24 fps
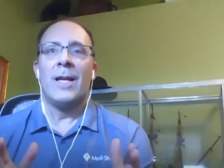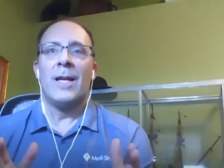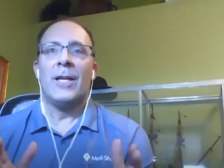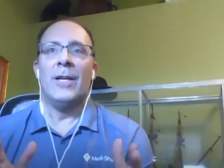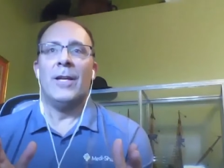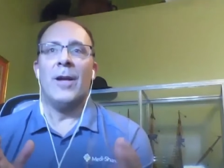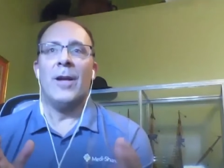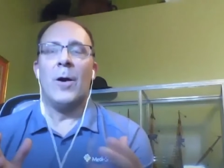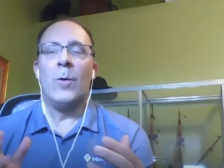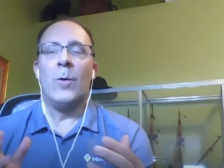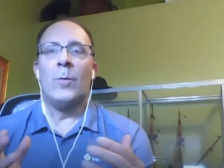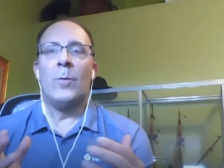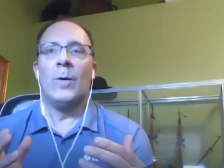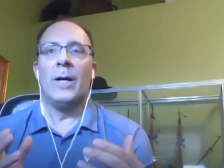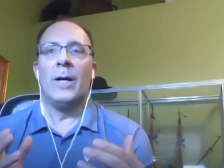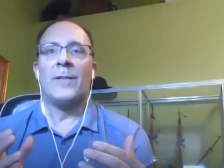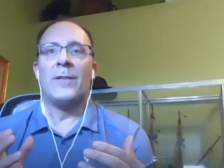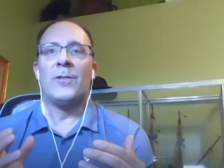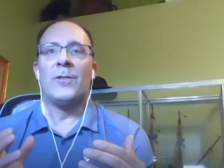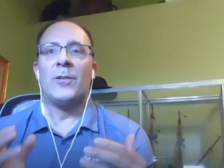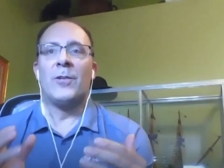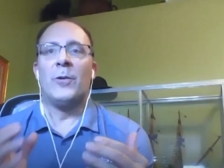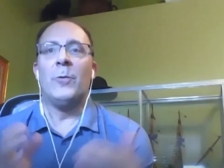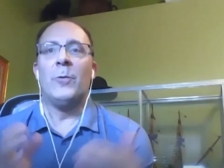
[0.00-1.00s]

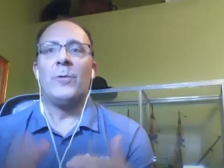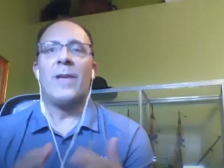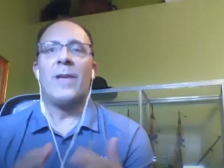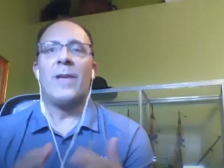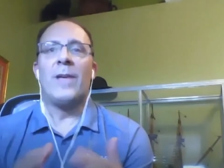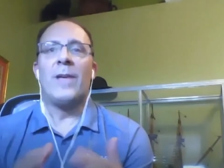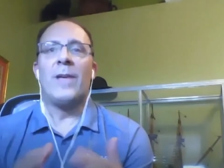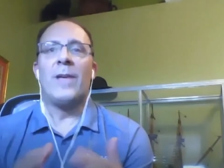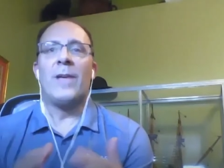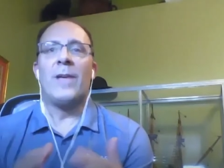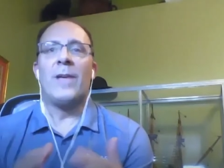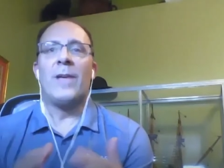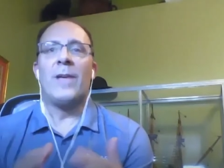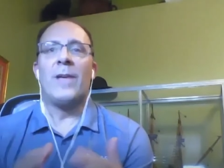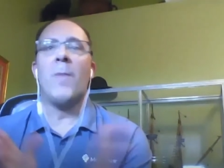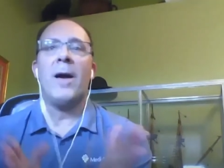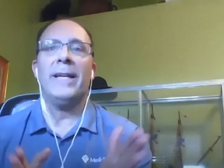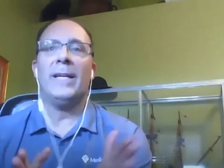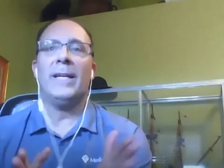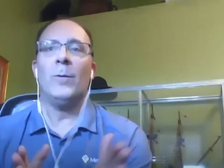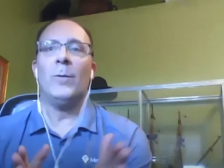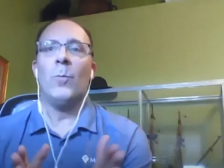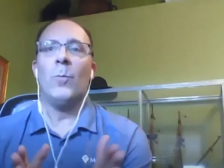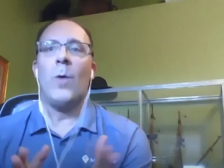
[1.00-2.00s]
it's you telling your
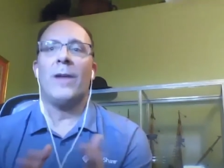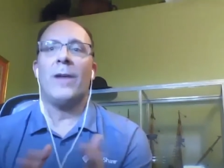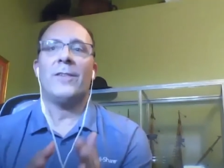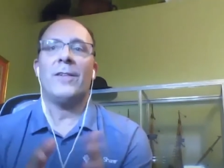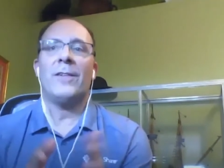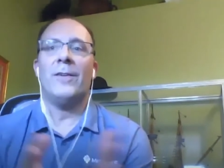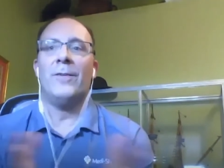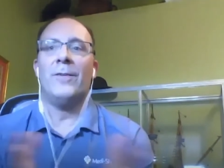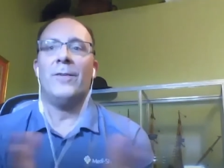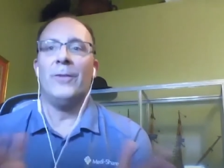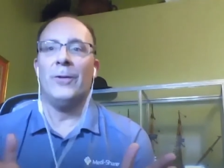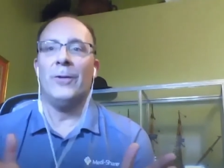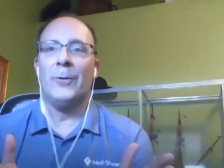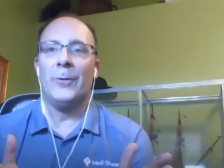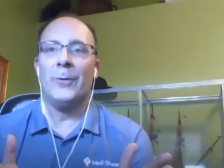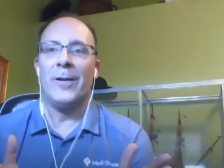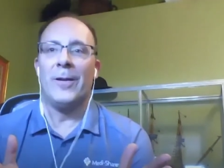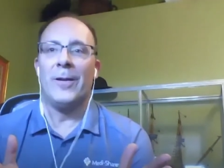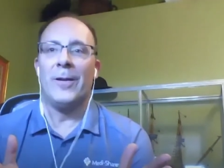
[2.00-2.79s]
money what to do.